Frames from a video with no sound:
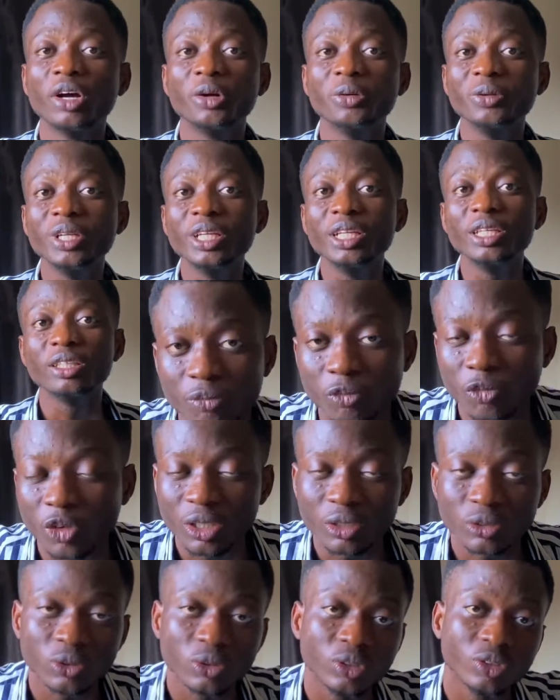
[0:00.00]
really, when
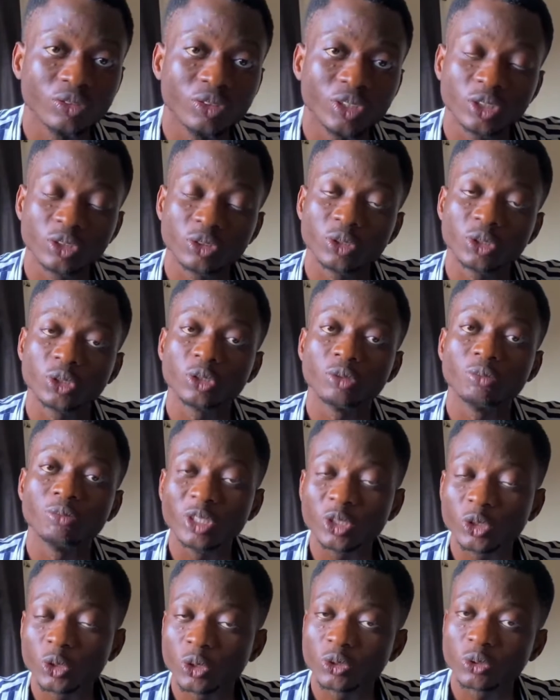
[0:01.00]
you're doing the registration,
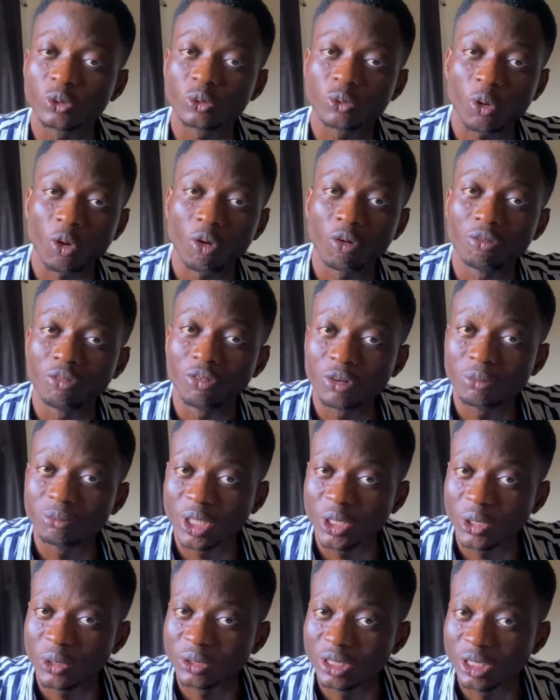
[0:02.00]
make sure to confirm
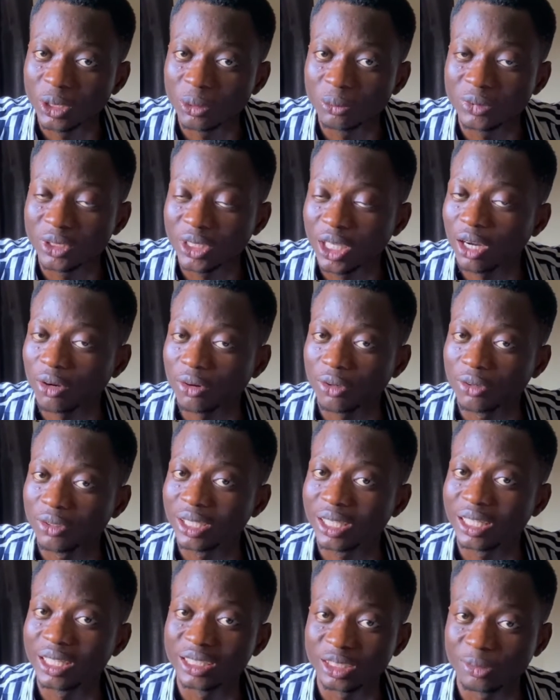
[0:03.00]
that your names are
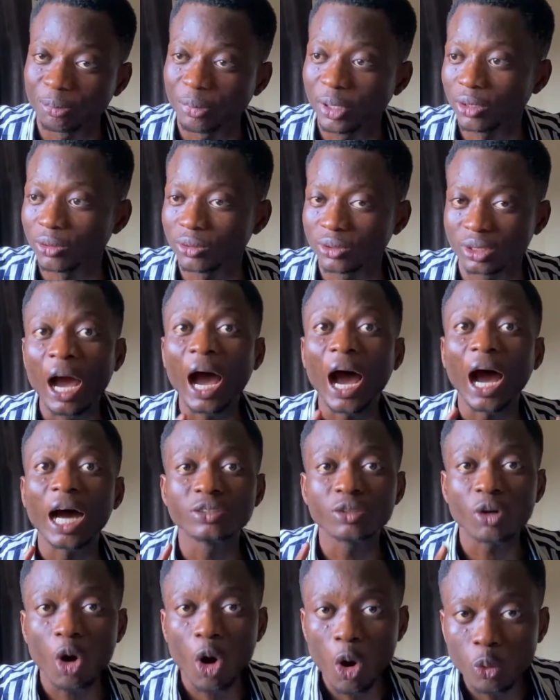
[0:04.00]
correctly spelled.
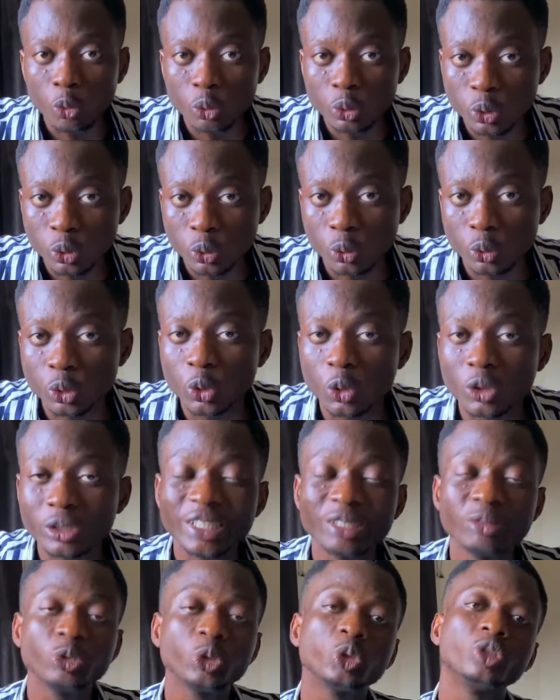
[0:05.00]
And also, your
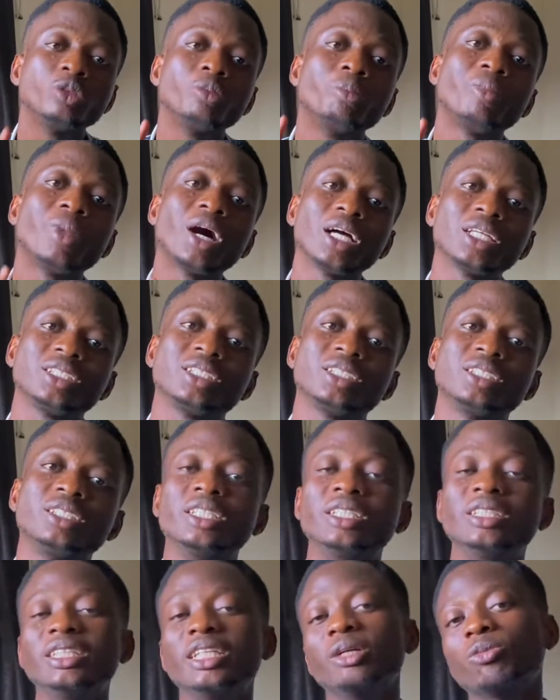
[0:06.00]
name should match
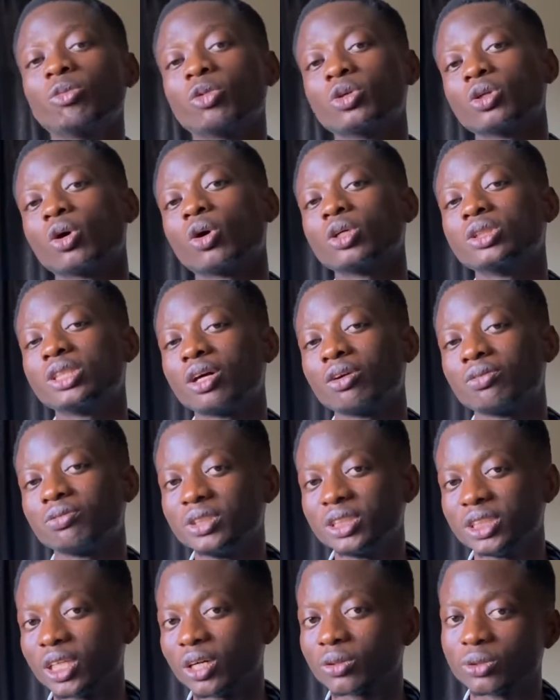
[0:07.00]
the name on other
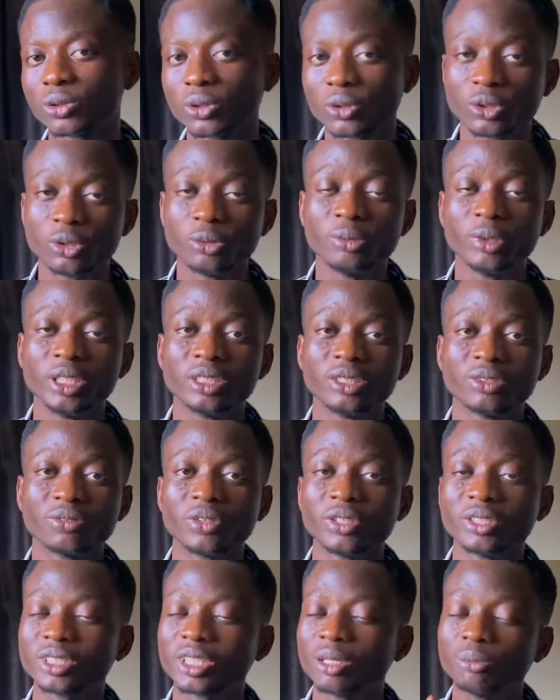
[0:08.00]
official documents.
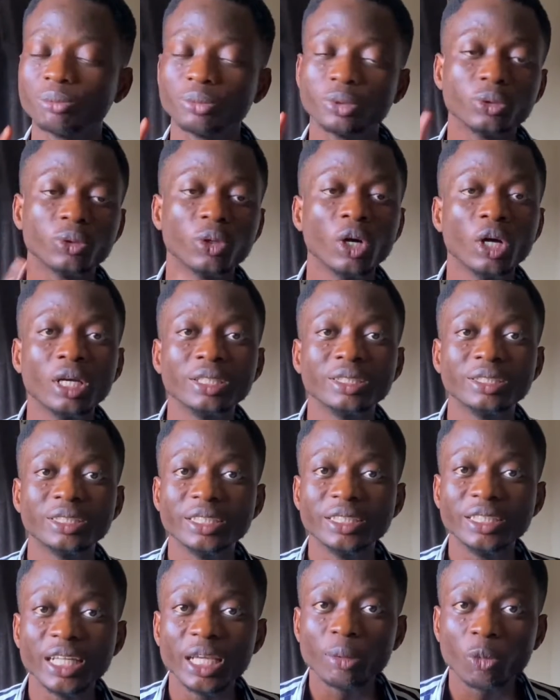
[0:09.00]
For example,
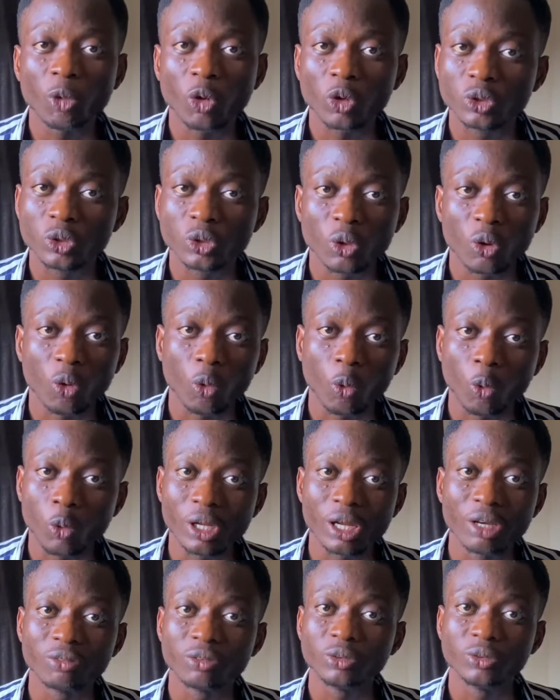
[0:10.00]
the name on your
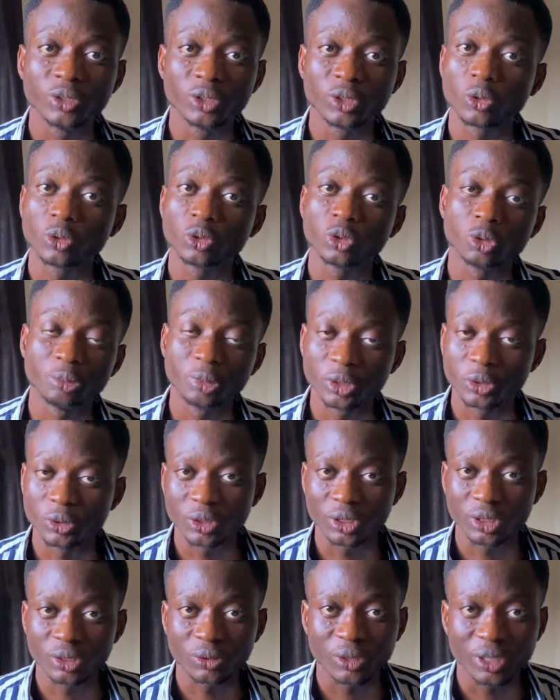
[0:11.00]
O-level result you'll be
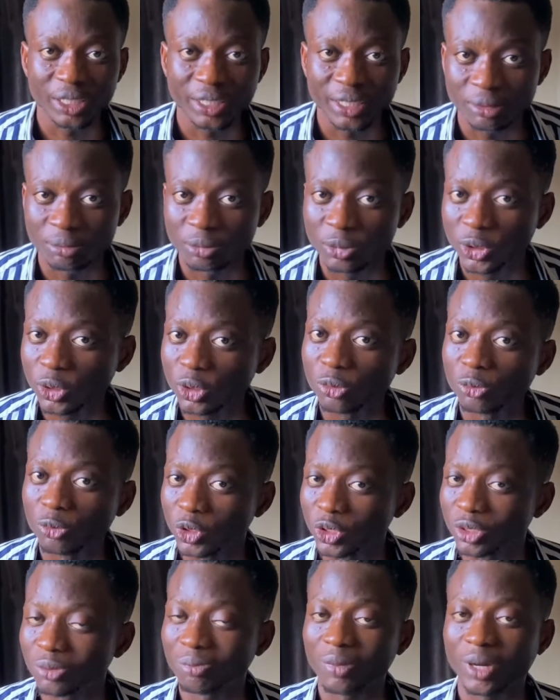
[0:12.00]
using to gain admission
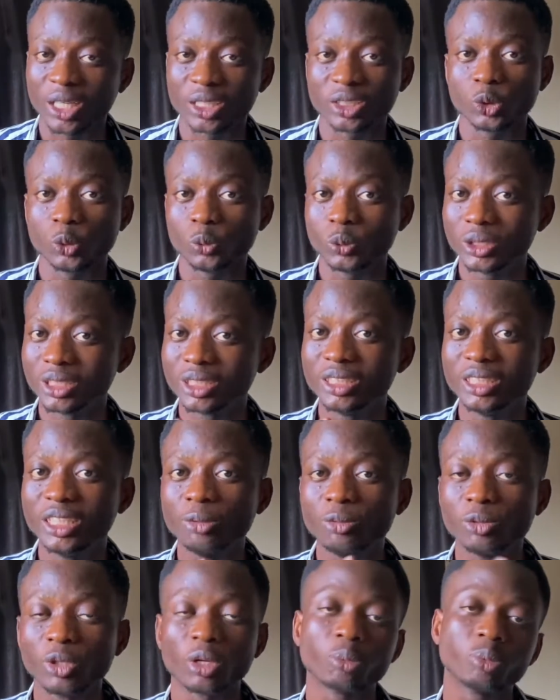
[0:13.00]
must match with the
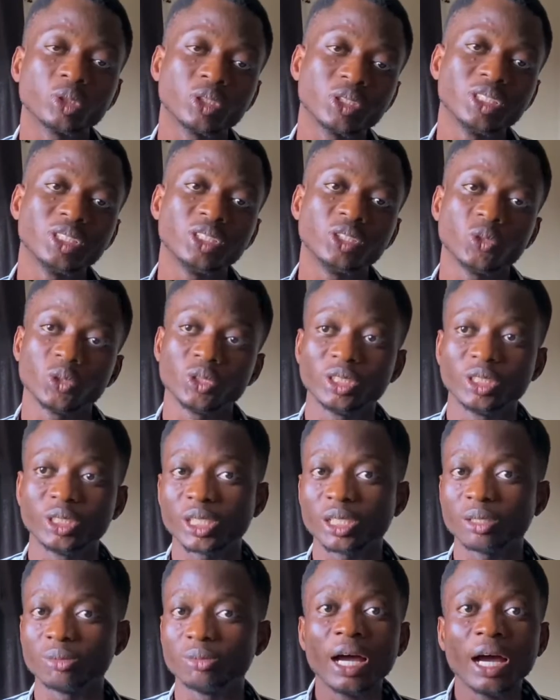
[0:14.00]
name you are putting in your
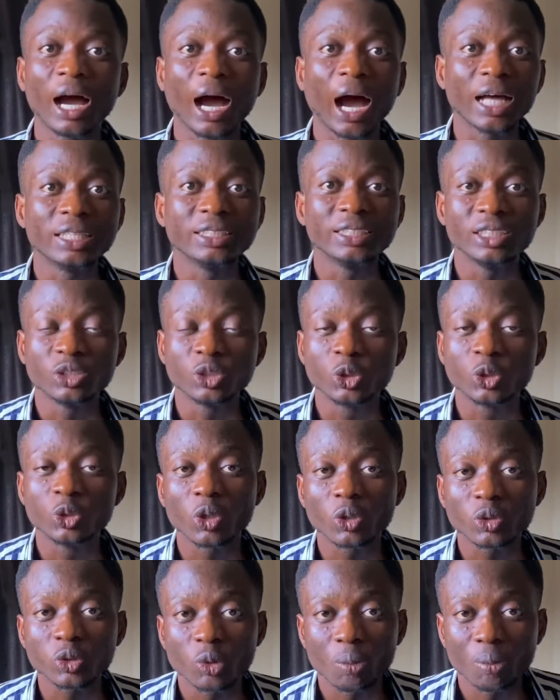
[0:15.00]
JAMB. And it should
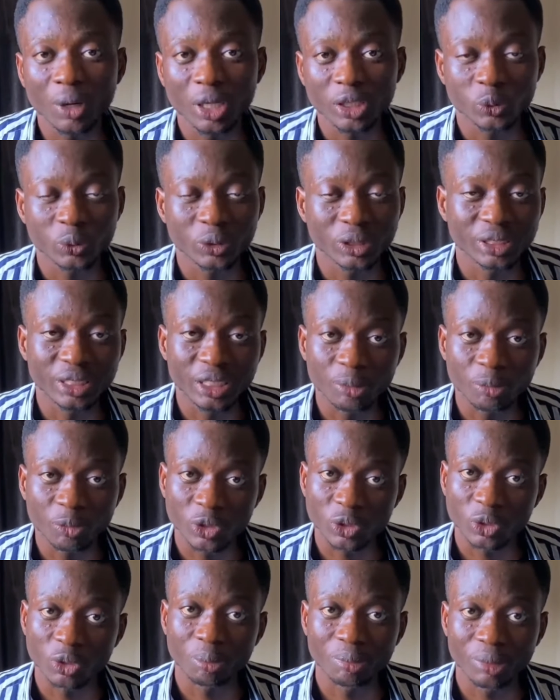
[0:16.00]
also match with the name
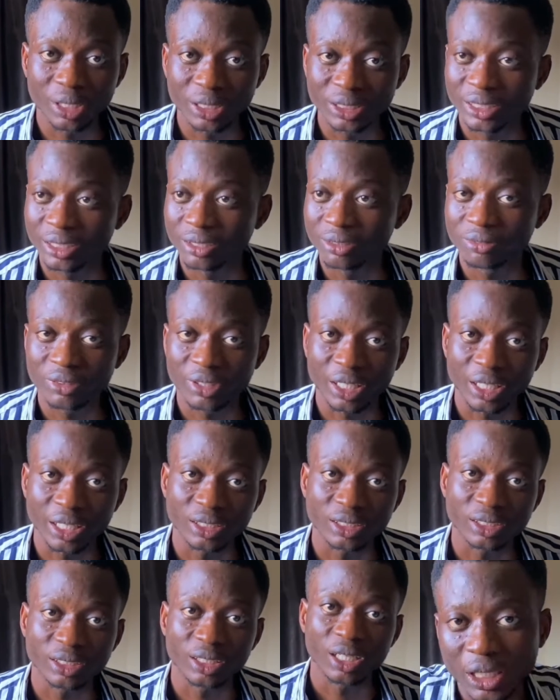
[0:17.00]
on your birth
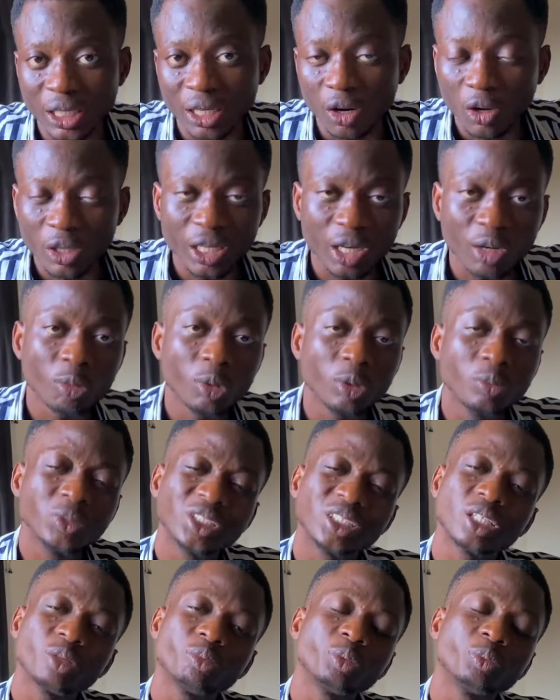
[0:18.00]
certificate. Other common
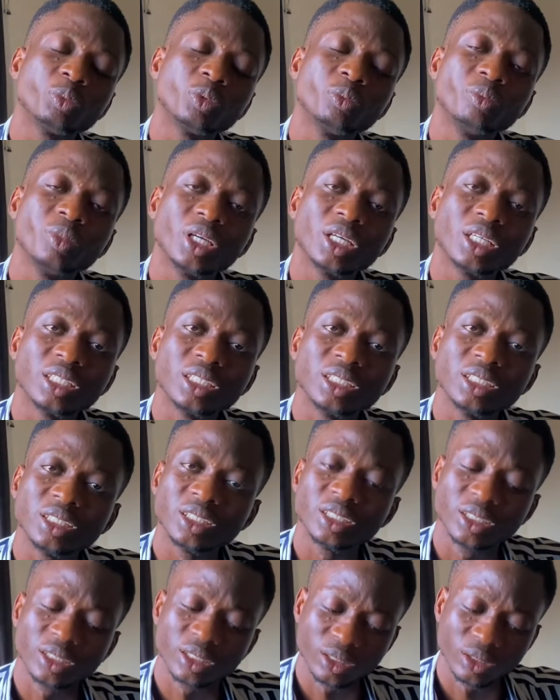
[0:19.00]
mistake people make
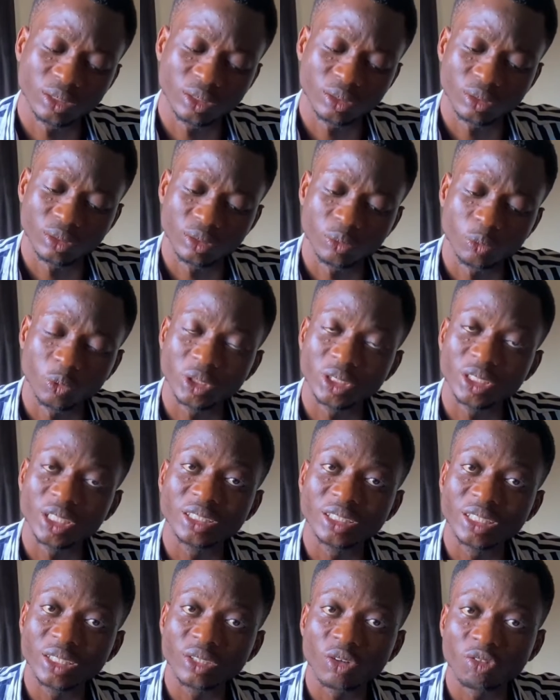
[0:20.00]
is with their
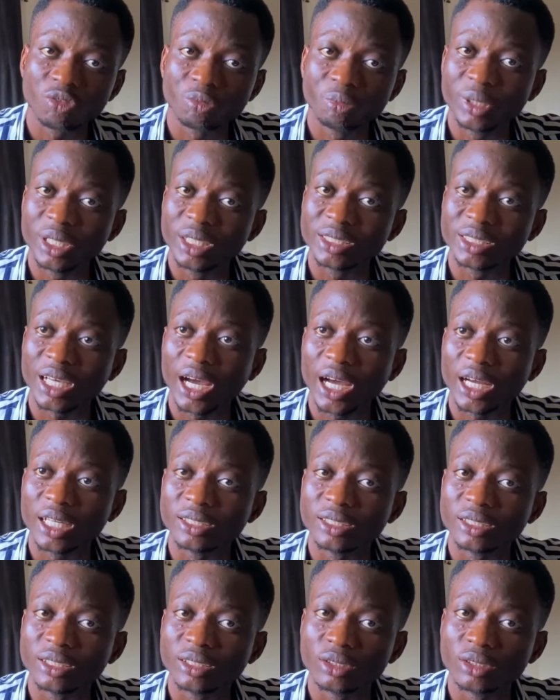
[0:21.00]
date of birth and
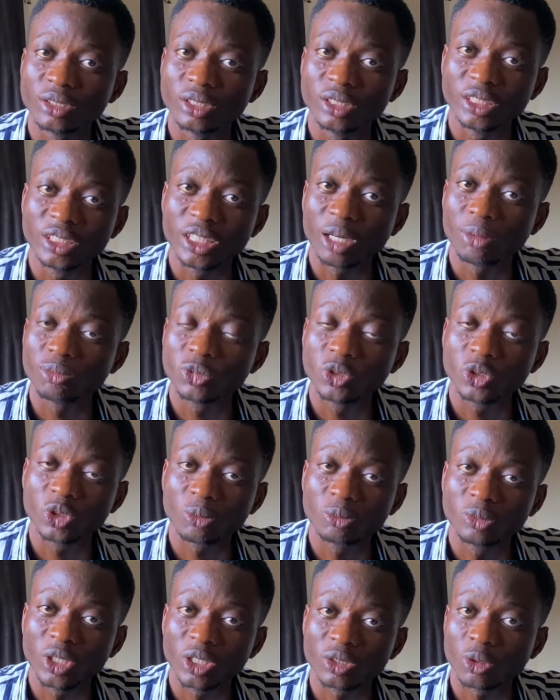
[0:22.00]
JAMB
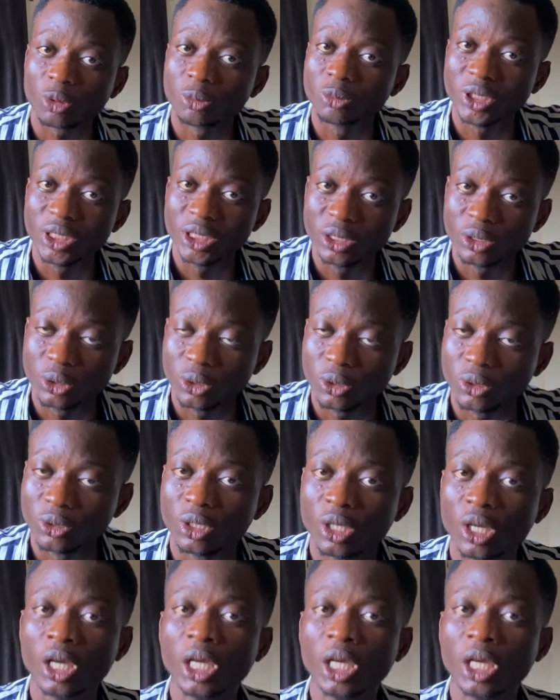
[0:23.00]
subject combination.